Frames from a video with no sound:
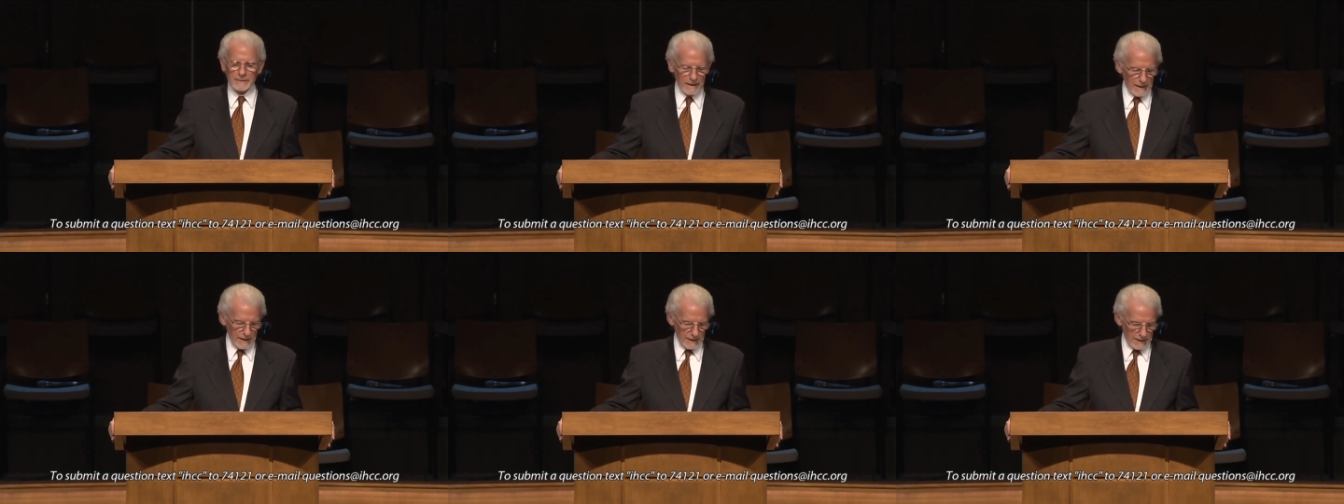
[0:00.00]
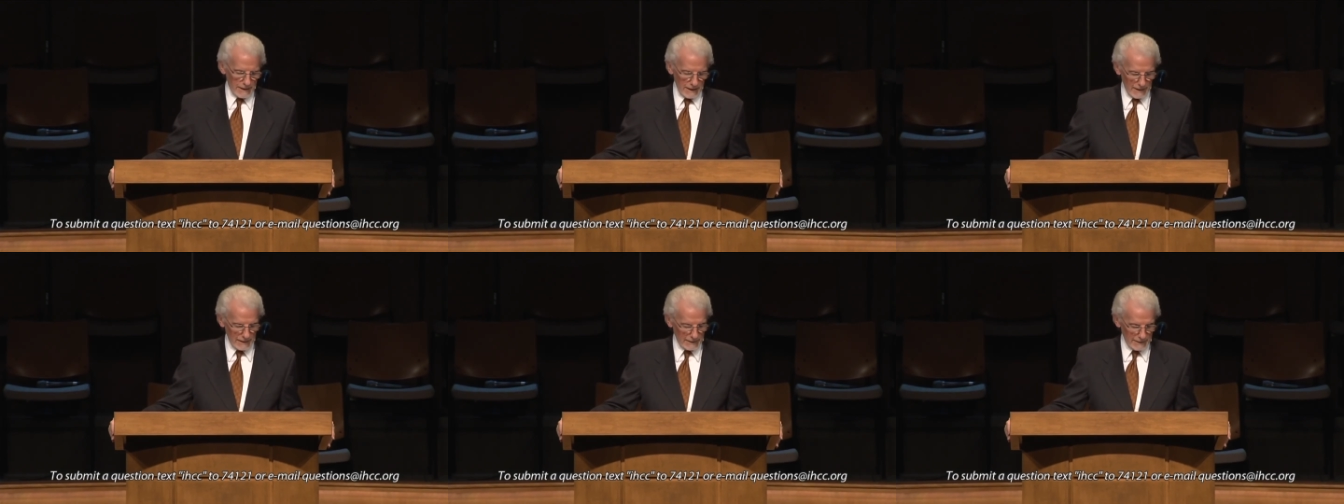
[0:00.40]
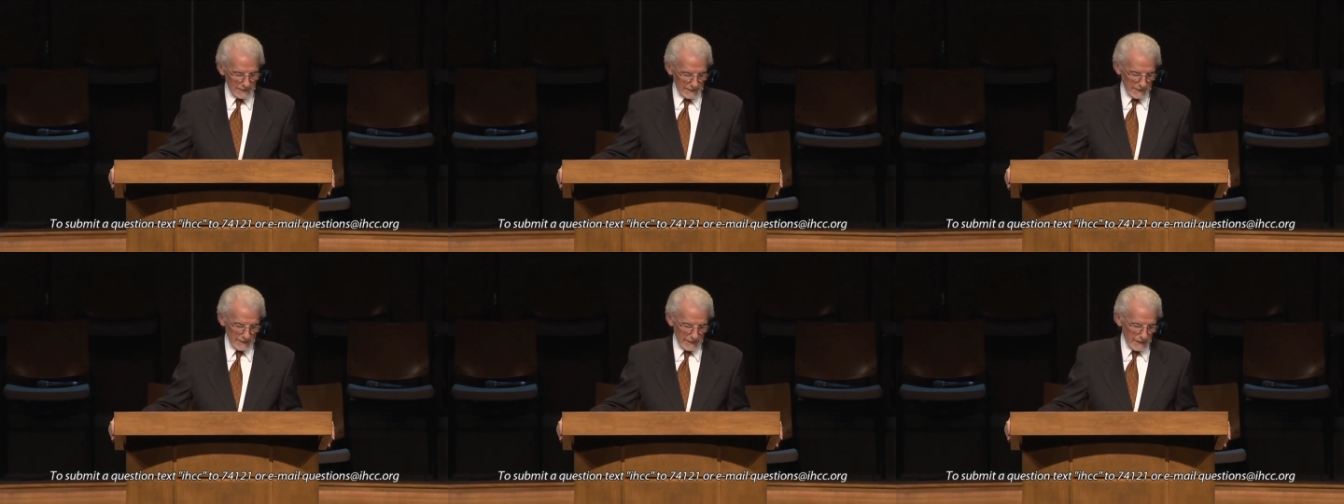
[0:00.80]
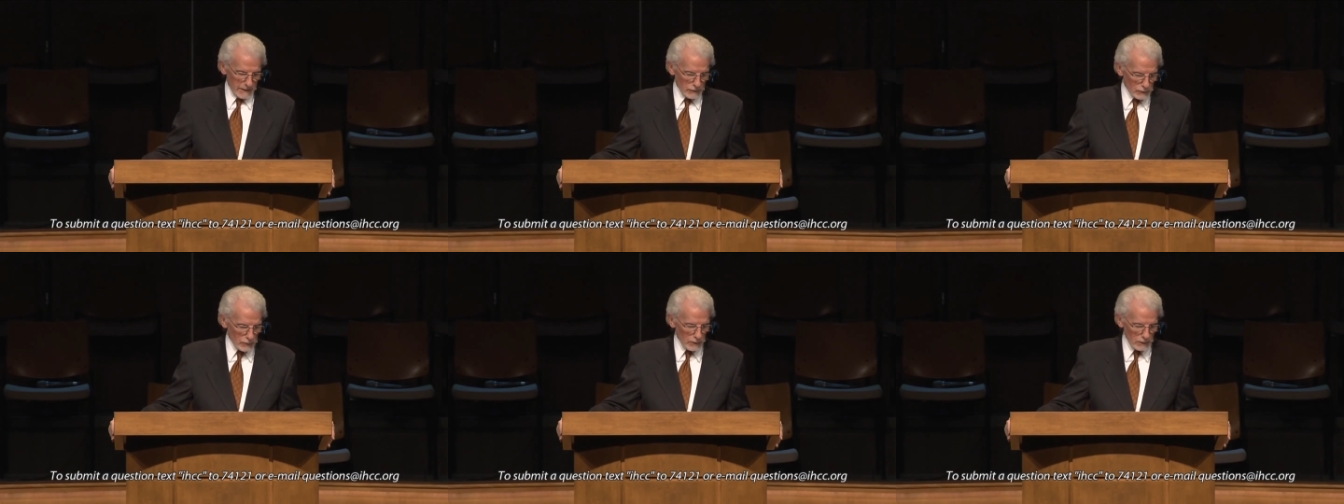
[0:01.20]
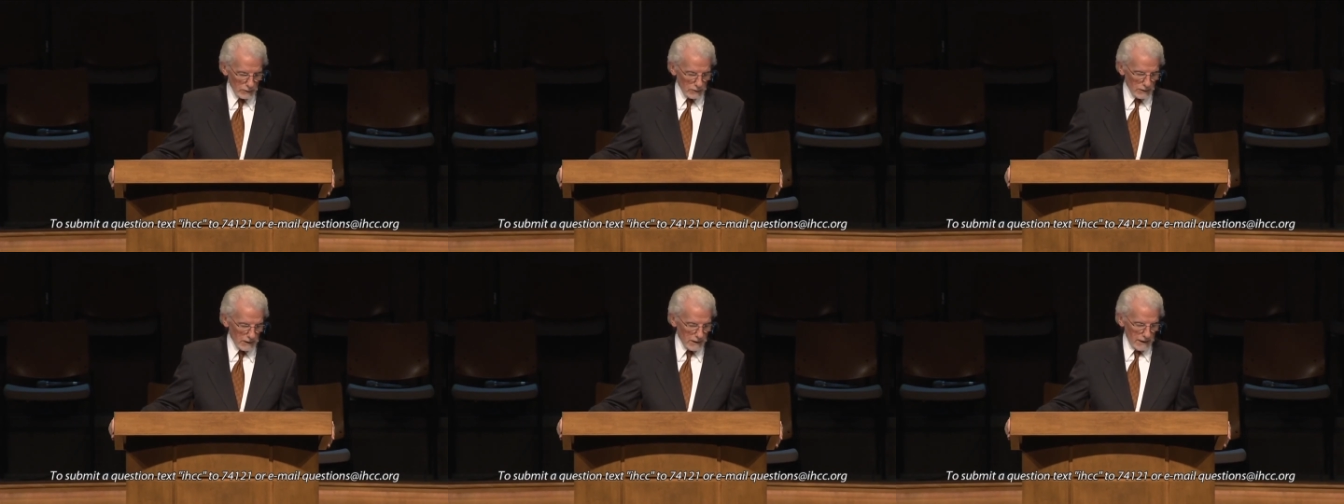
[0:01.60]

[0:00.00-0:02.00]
And uh, it's true.